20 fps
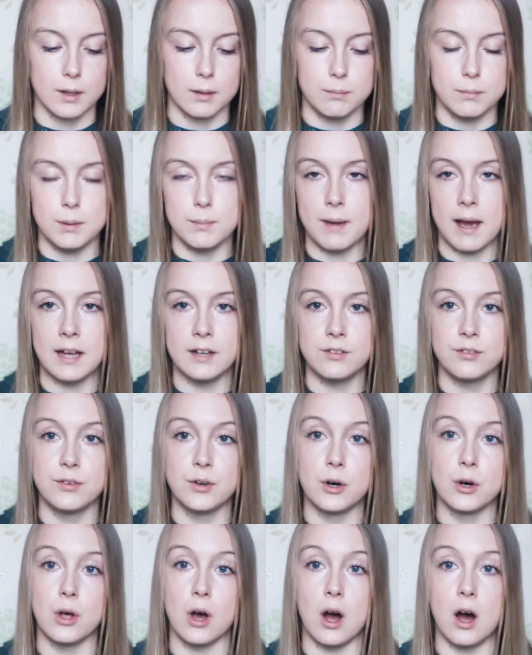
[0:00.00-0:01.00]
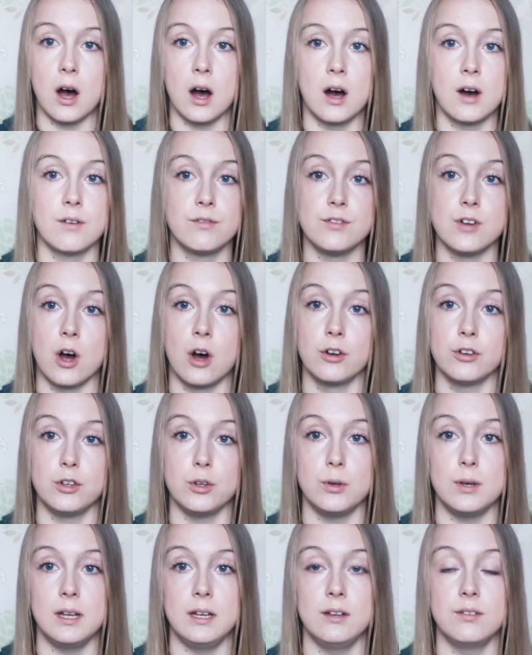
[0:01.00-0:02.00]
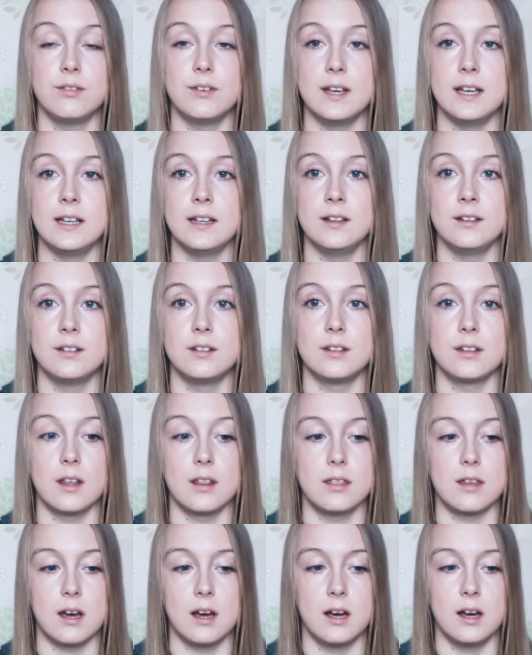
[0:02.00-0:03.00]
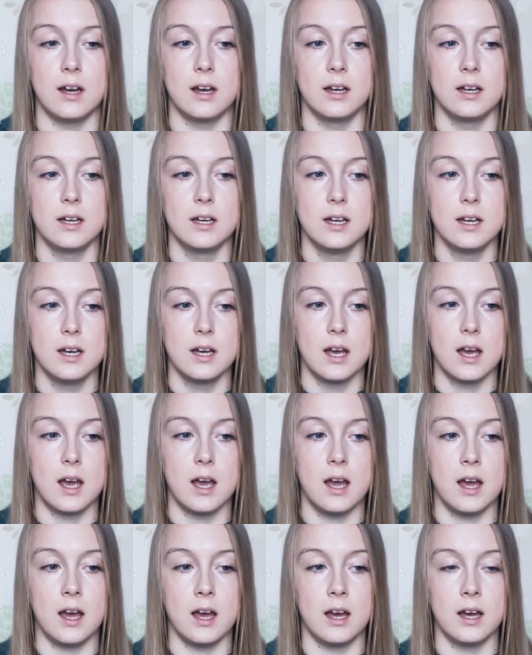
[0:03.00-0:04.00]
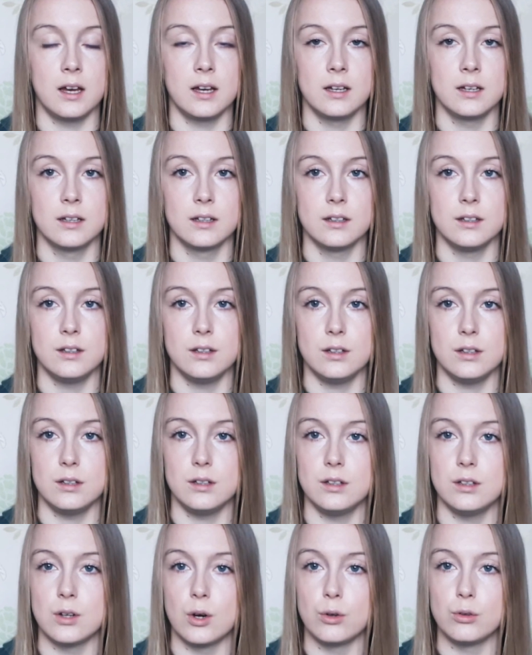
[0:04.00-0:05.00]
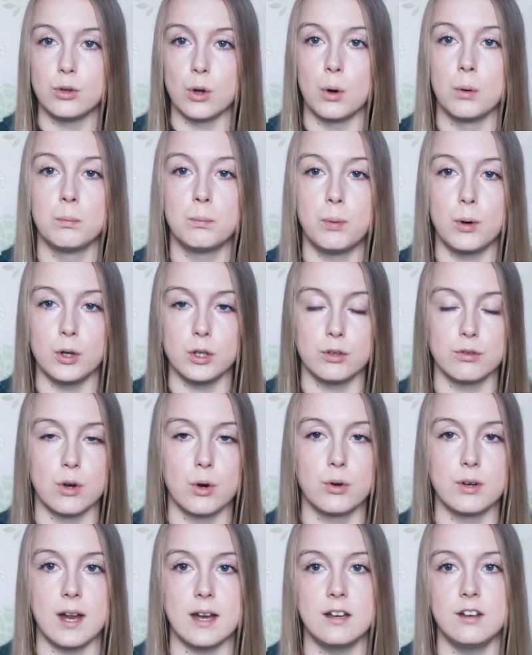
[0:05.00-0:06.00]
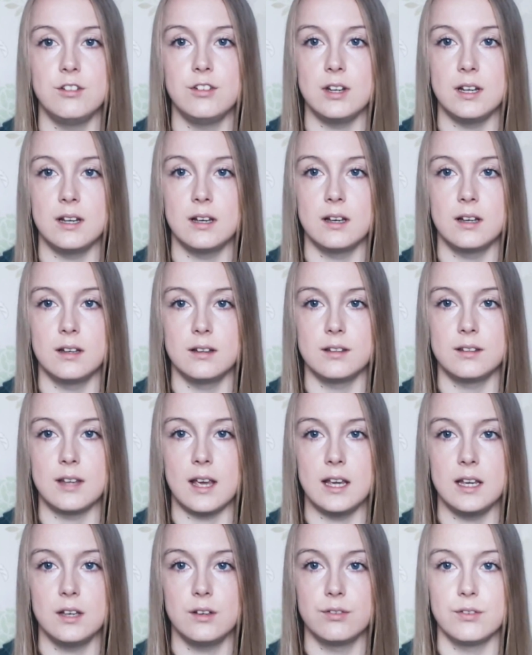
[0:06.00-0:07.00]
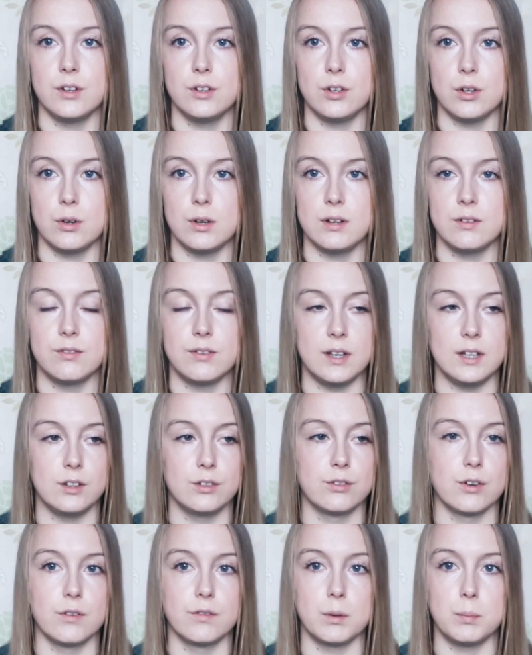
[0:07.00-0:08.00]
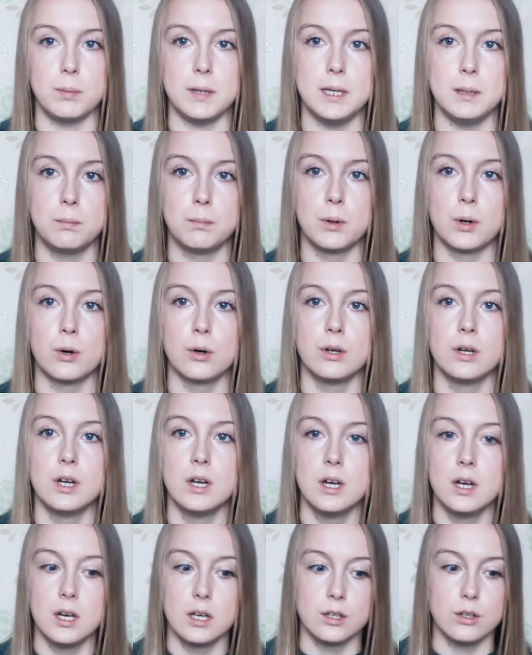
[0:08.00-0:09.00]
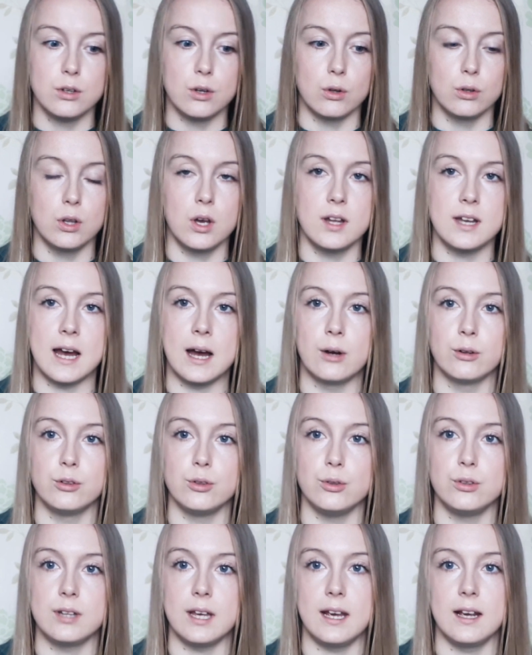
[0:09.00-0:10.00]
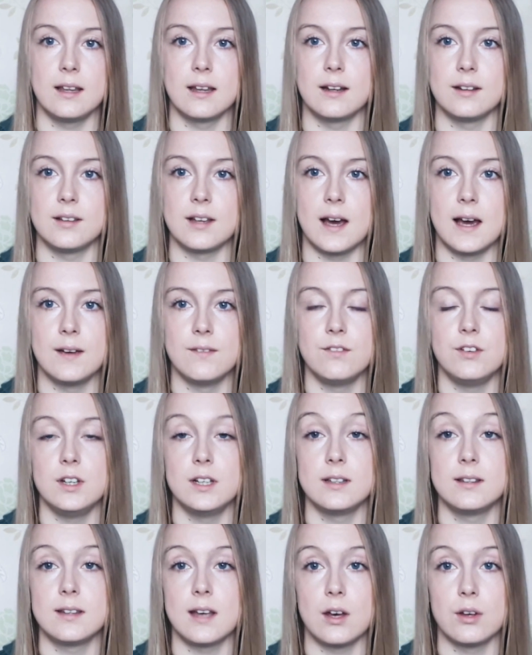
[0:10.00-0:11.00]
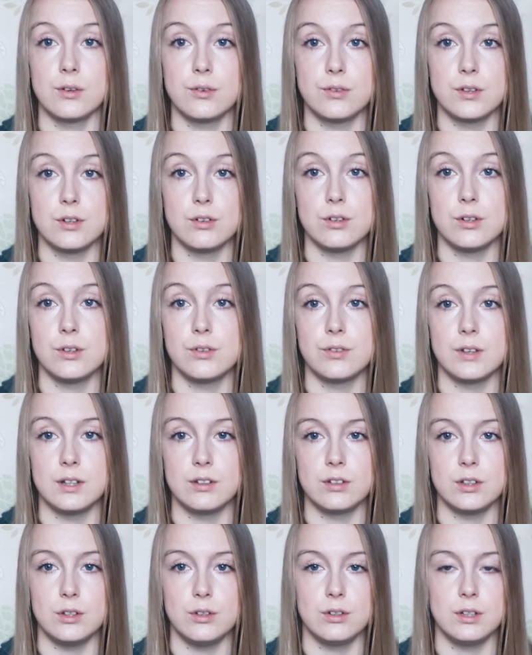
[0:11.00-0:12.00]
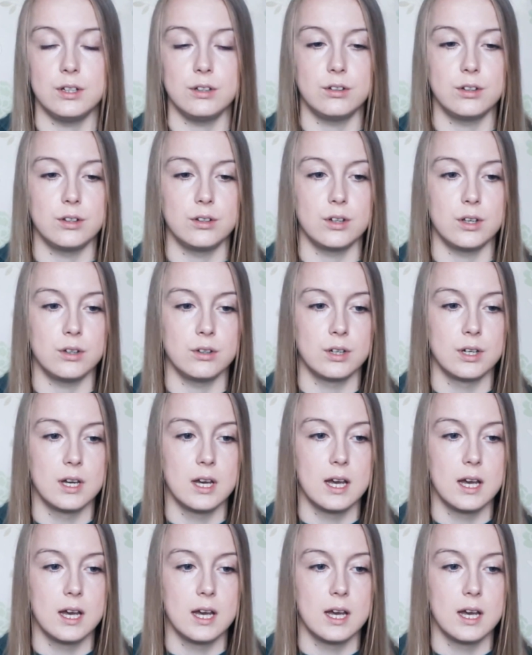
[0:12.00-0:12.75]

be mindful of not doing things that uh, you know don't put your own energy at stake for doing things for other people you know learn how to take that time for yourself and do things that you need to do